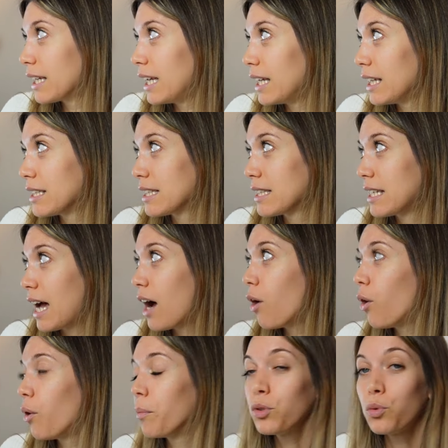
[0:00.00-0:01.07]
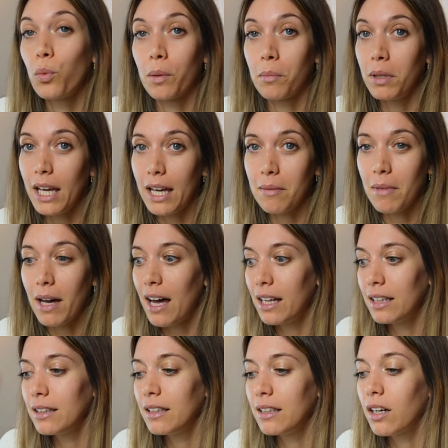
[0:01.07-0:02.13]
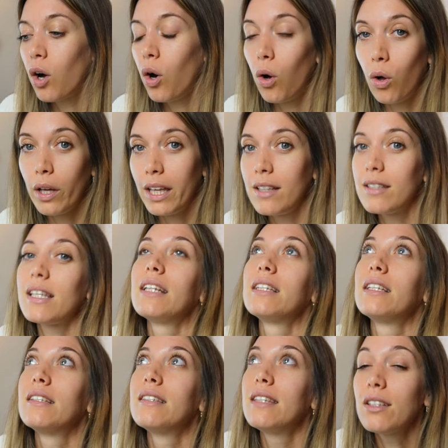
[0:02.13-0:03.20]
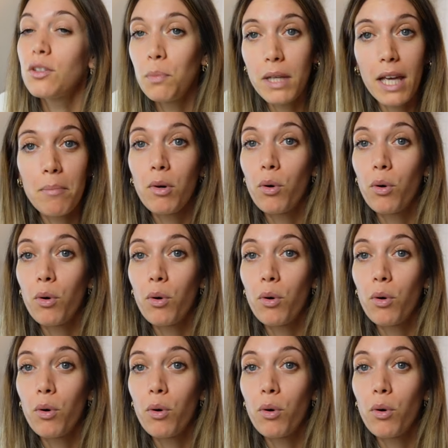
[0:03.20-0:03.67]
It's now almost 1 p.m. and the call is at 6 p.m.